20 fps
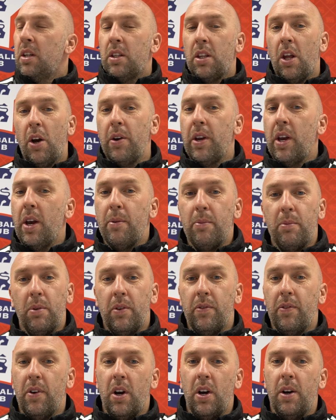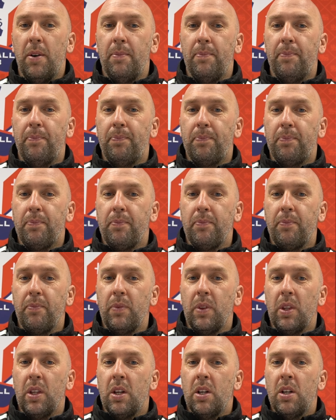Not yet. We've
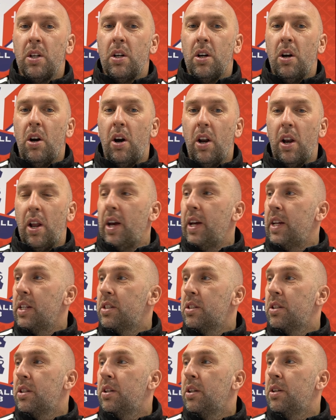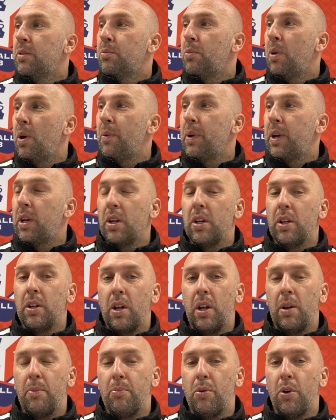highlighted where we
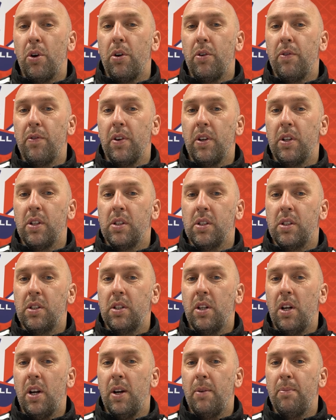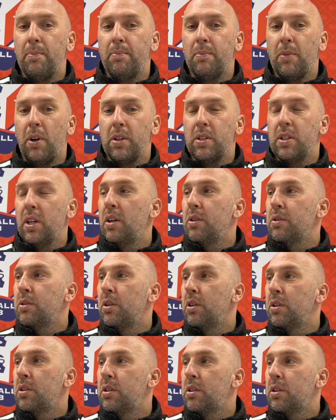can improve, and like I say,
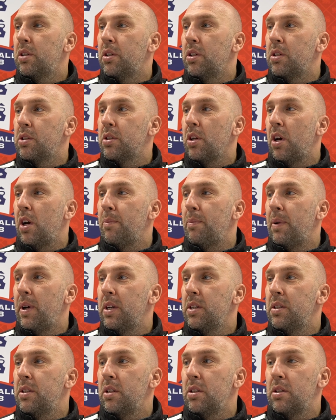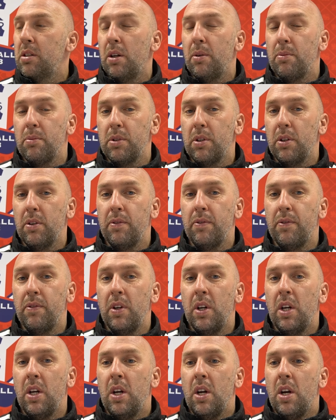it's a good start base in terms of
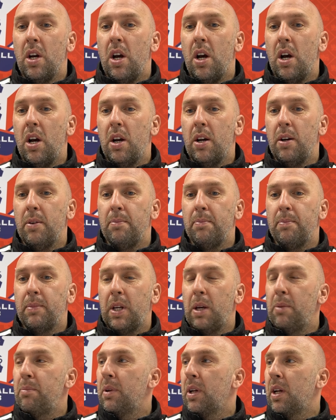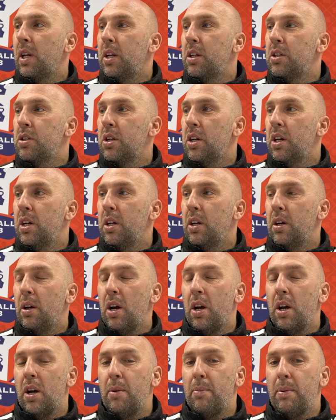keeping the clean sheet,
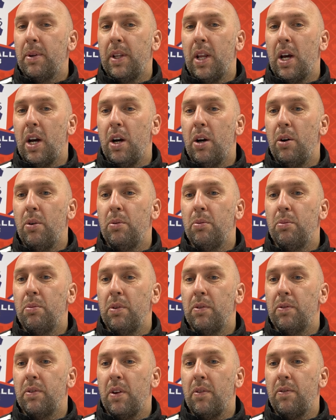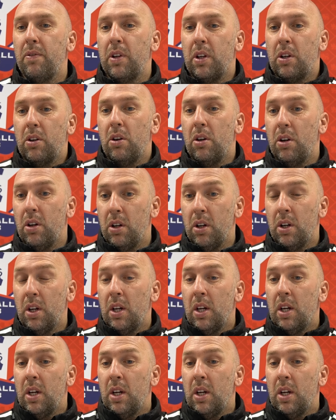but now we've definitely got to